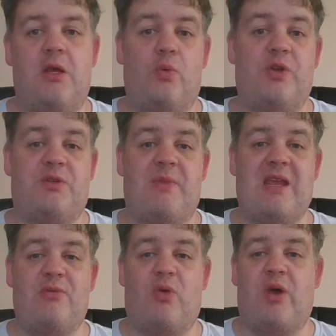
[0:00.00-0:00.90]
Which may
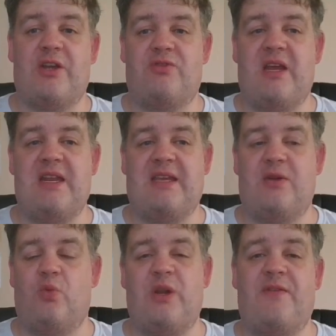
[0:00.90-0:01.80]
require training at
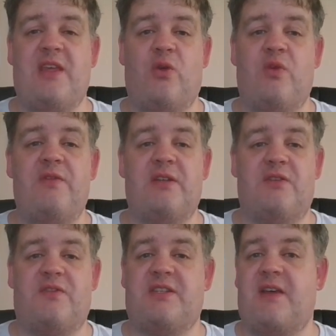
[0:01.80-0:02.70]
whatever the equivalent of
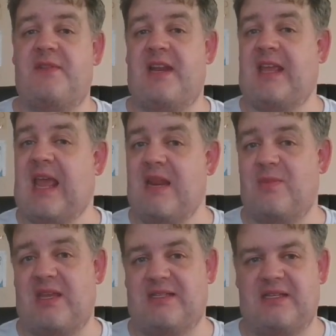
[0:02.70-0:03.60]
Starfleet
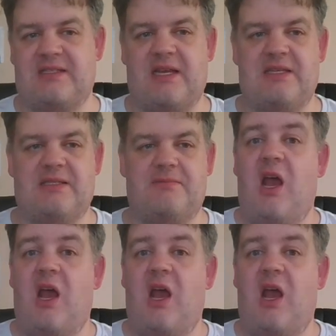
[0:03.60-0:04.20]
Academy is these days.